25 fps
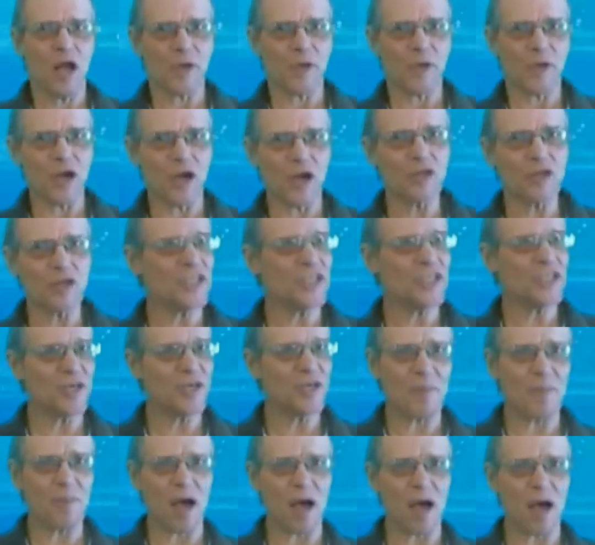Rehearse in
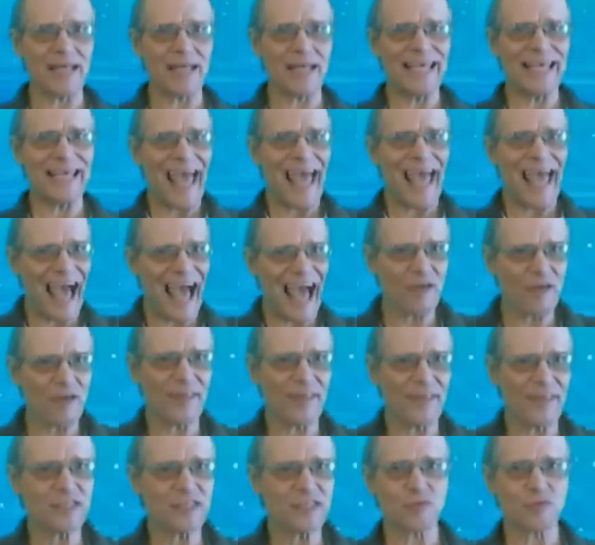your mind how
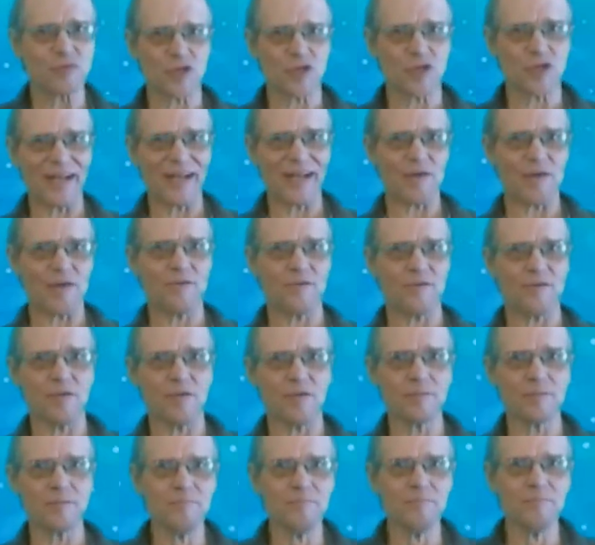things will turn out
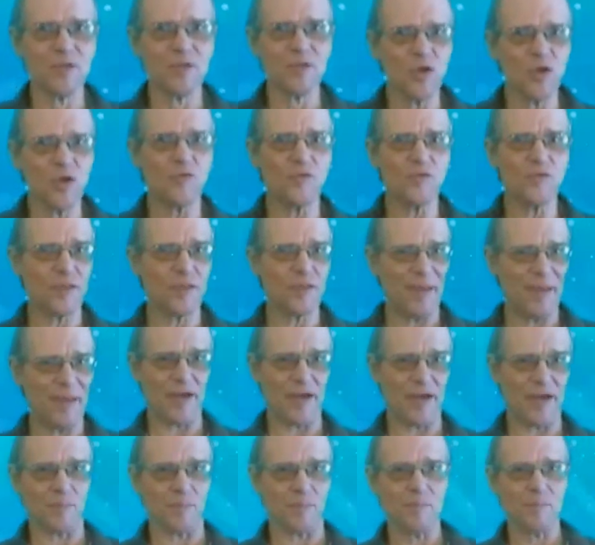for you for the
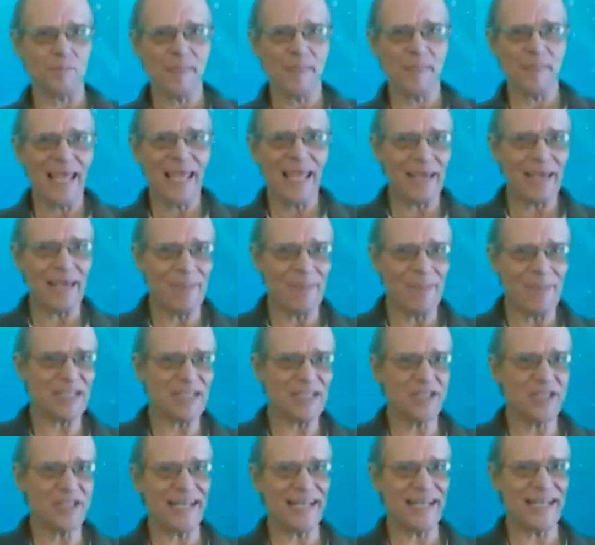better.
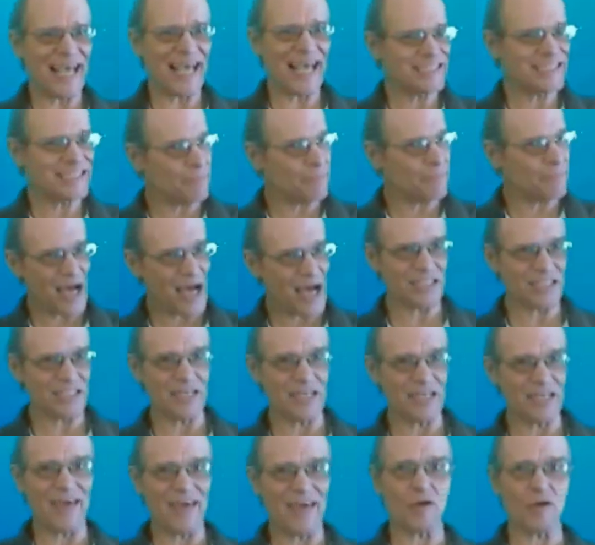Imagine it as a
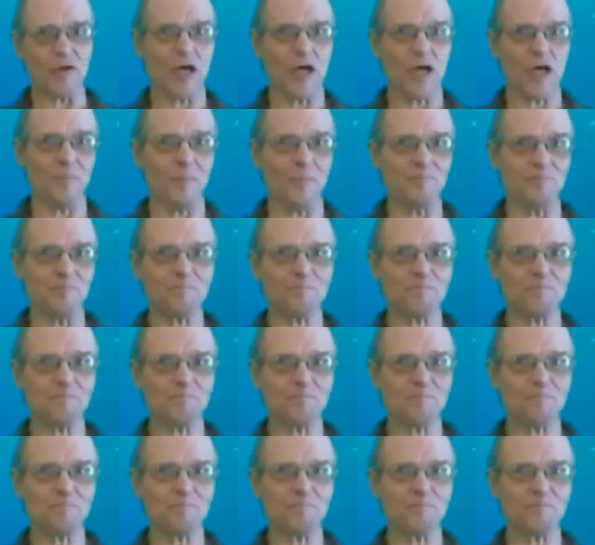positive outcome.